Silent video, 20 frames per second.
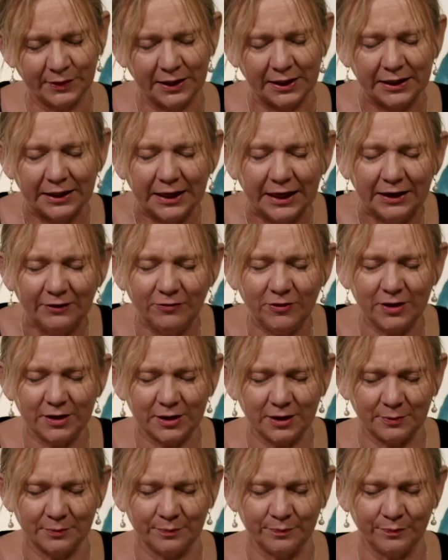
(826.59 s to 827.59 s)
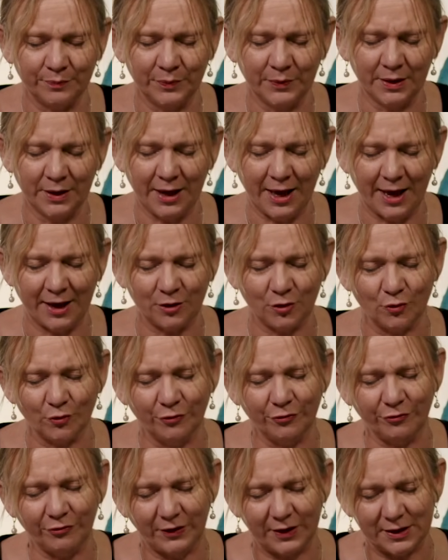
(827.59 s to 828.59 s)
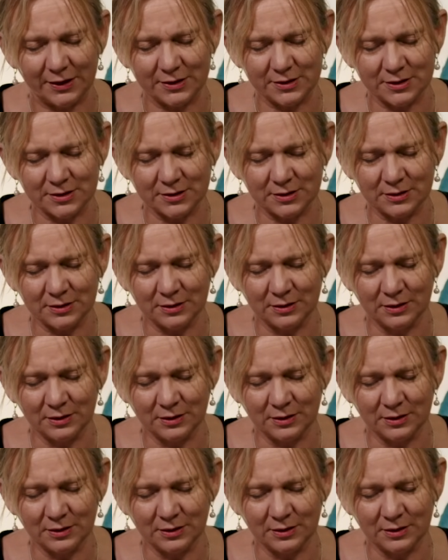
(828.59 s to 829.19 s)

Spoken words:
leaving them at Your feet,